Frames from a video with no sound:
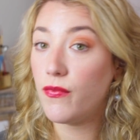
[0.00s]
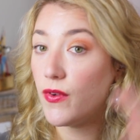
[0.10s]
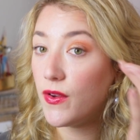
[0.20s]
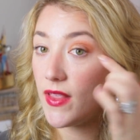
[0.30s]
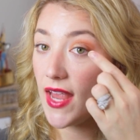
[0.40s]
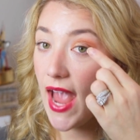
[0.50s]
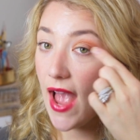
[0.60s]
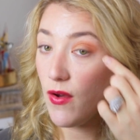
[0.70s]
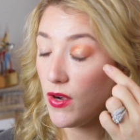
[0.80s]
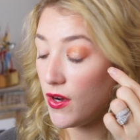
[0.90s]
for the
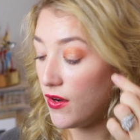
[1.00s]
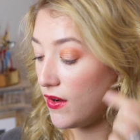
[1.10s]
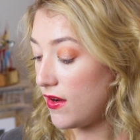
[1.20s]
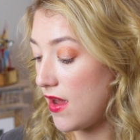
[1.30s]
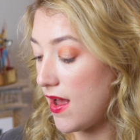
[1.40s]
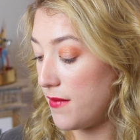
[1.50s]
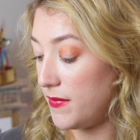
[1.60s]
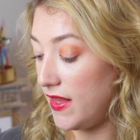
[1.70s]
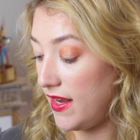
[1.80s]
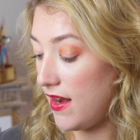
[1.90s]
outer
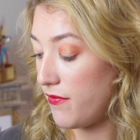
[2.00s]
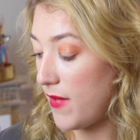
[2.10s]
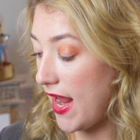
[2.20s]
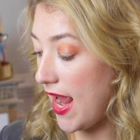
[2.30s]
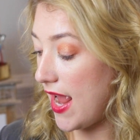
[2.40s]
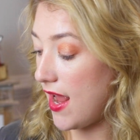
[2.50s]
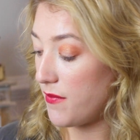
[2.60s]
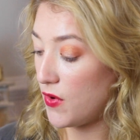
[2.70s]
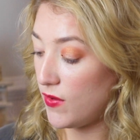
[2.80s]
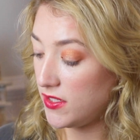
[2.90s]
lid of my eye,
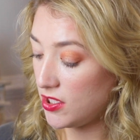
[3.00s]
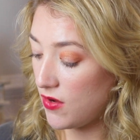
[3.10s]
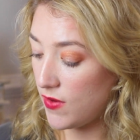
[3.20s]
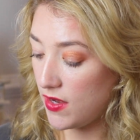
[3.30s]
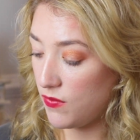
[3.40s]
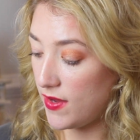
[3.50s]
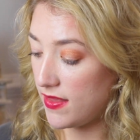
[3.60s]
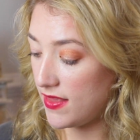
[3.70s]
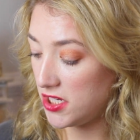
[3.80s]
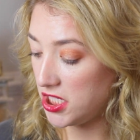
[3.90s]
I'm going to go in
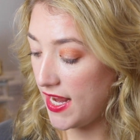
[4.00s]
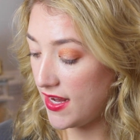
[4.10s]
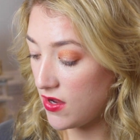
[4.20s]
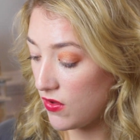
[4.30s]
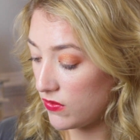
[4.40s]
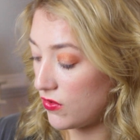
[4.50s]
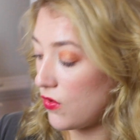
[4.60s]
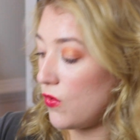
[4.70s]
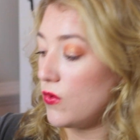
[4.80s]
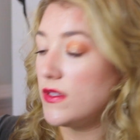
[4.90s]
with the shade called
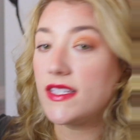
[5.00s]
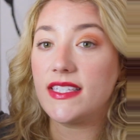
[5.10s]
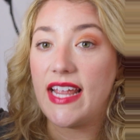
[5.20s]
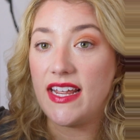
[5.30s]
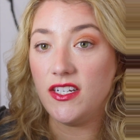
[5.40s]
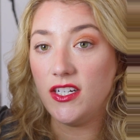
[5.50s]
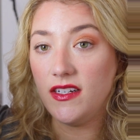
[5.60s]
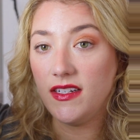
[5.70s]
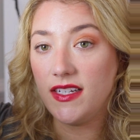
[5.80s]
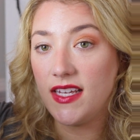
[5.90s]
Gold
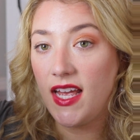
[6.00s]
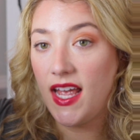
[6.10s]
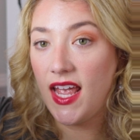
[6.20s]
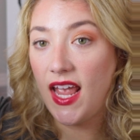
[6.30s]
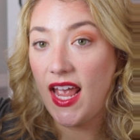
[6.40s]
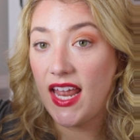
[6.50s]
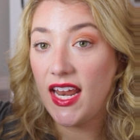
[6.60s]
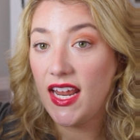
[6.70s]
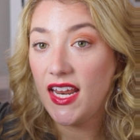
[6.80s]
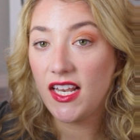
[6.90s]
Standard, and
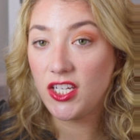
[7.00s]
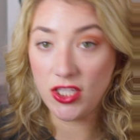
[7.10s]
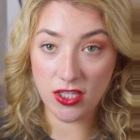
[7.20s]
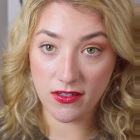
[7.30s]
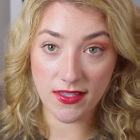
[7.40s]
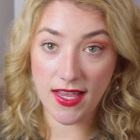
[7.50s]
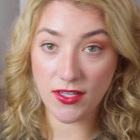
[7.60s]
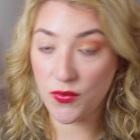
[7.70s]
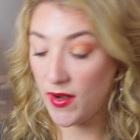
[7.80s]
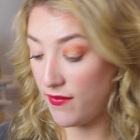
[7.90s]
it just looks
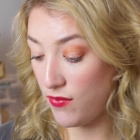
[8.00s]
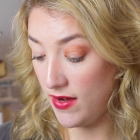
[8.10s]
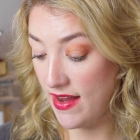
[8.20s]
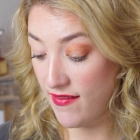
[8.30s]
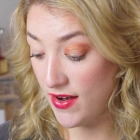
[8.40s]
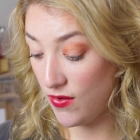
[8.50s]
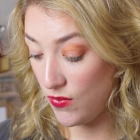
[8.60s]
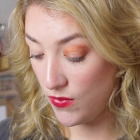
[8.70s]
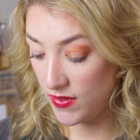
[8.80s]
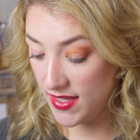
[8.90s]
like 24 karat
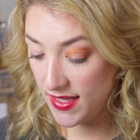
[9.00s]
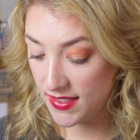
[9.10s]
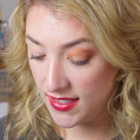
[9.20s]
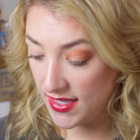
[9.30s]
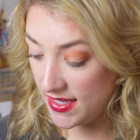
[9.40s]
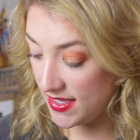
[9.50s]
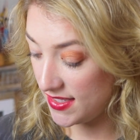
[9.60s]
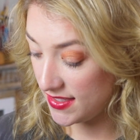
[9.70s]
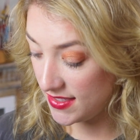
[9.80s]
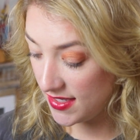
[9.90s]
gold. This
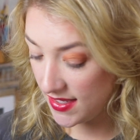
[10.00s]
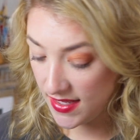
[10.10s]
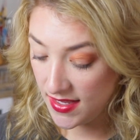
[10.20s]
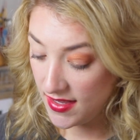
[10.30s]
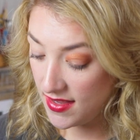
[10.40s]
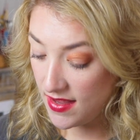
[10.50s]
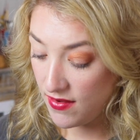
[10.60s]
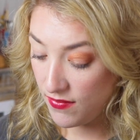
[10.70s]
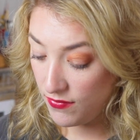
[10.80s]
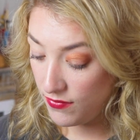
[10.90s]
is
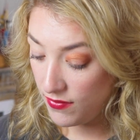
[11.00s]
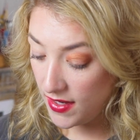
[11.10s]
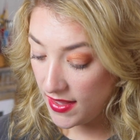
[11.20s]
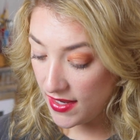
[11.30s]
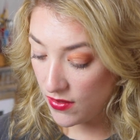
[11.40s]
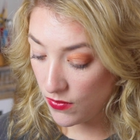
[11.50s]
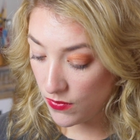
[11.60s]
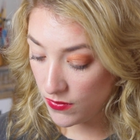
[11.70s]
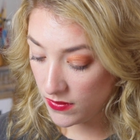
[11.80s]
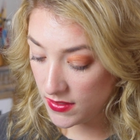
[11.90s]
really
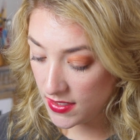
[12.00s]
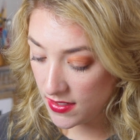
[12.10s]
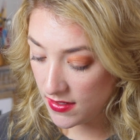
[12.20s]
gold.